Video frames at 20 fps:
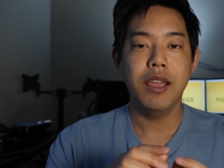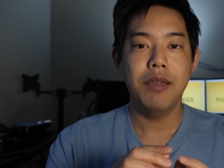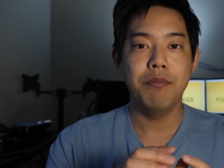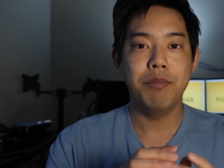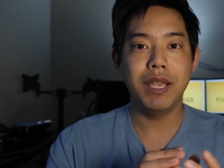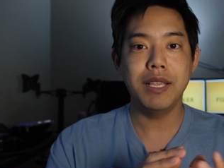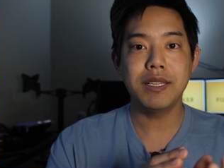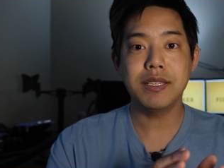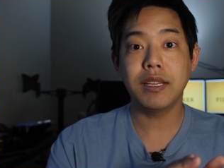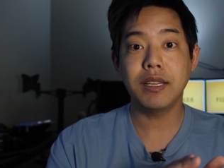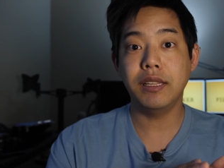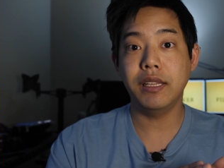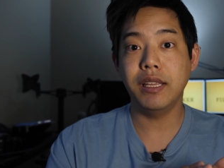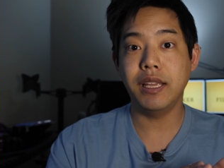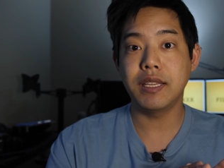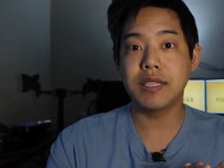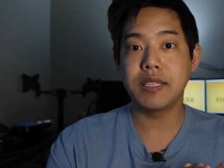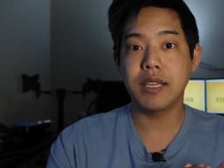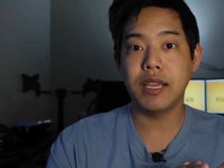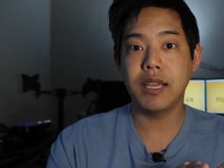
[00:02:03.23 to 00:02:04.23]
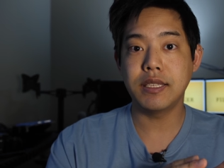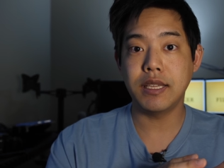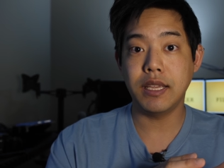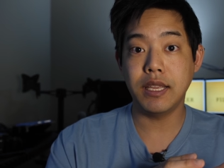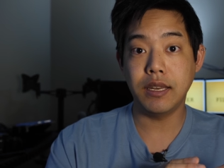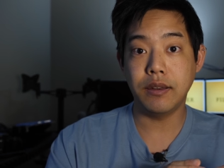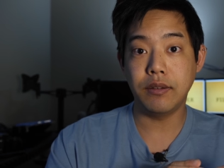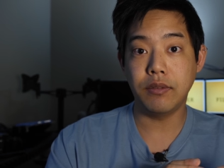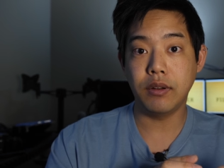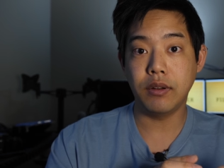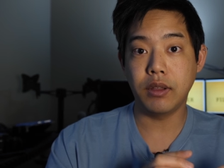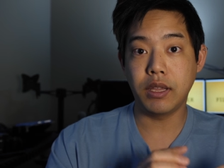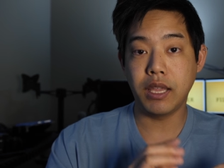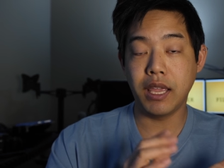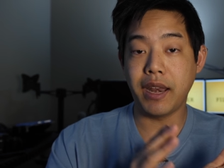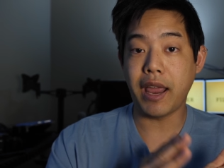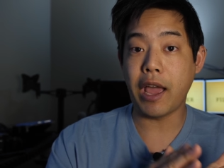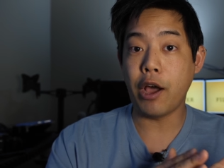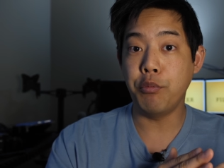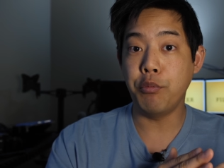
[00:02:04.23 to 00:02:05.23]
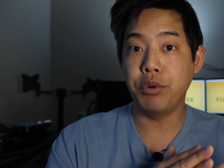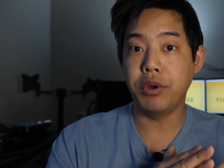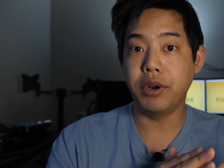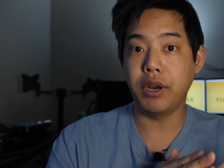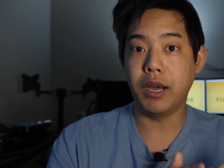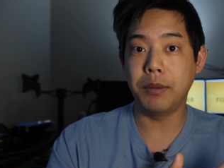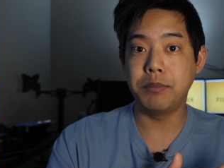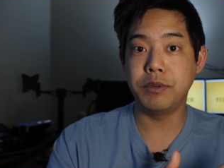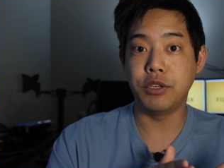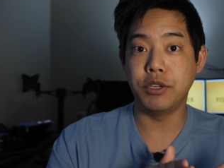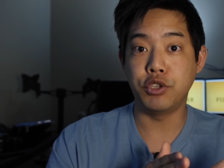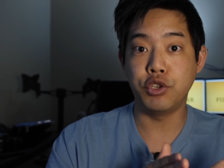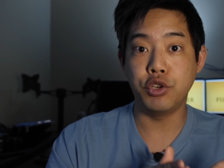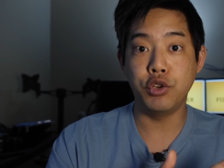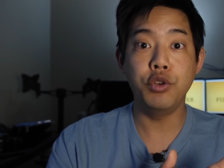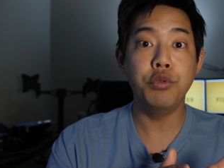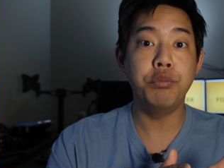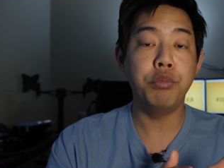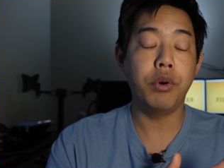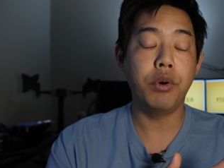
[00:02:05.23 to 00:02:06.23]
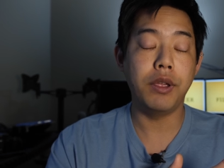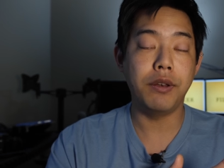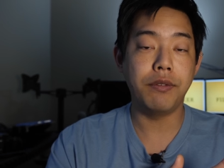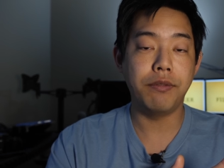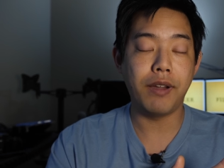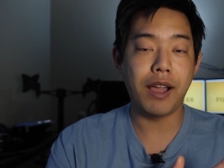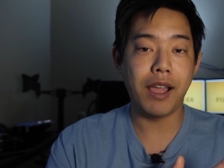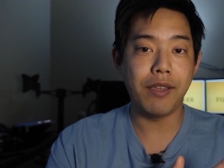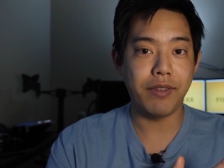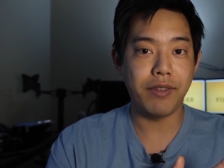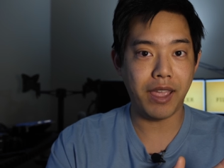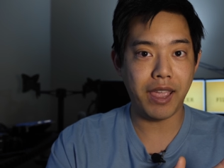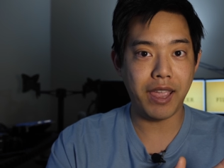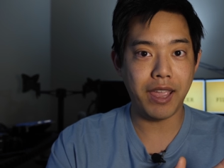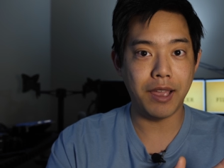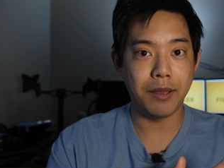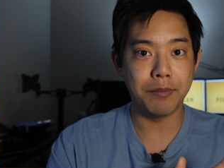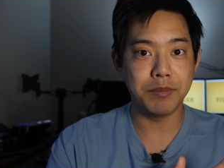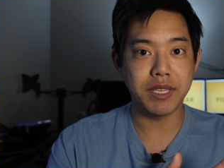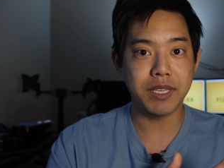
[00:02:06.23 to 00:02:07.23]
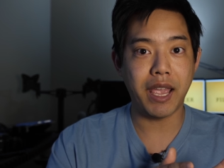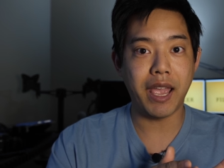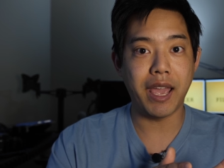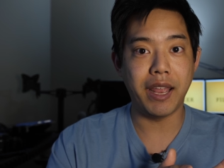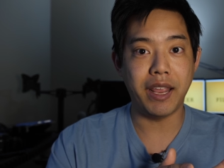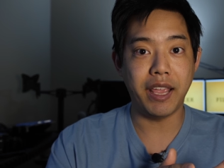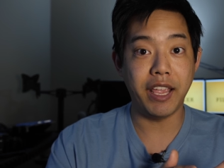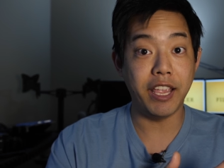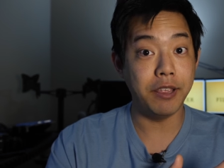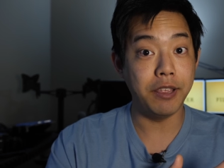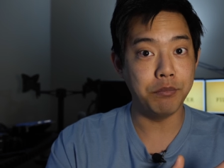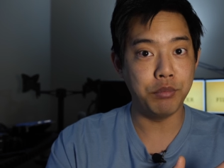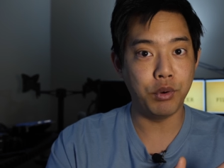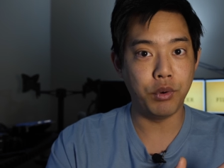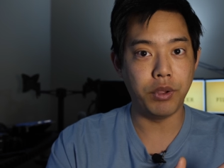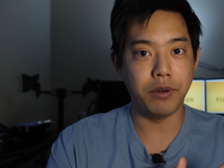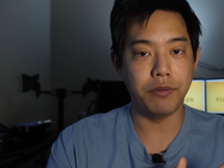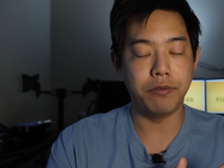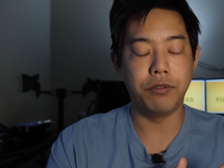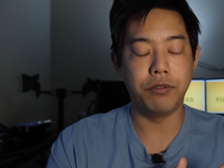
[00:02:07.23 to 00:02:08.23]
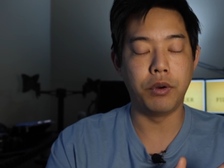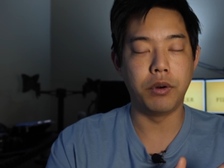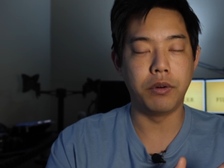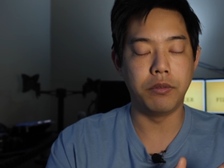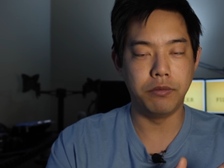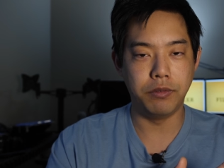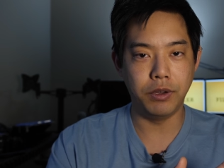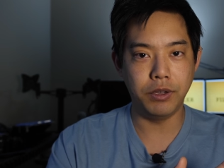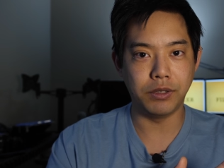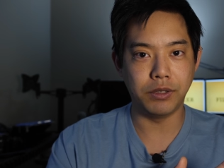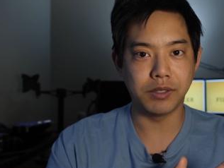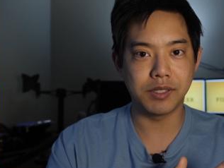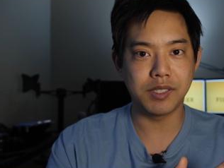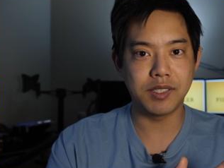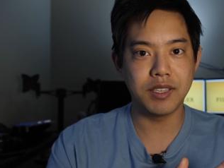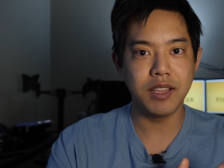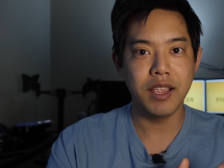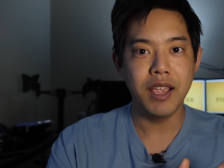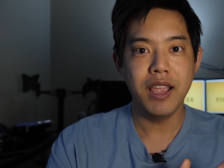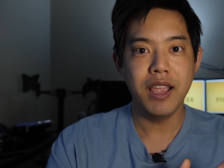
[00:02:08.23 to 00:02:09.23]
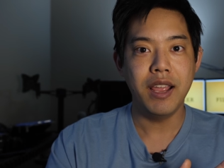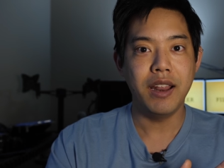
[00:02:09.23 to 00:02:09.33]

basically it says it can output up to 2.5 amps at 8.4 volts.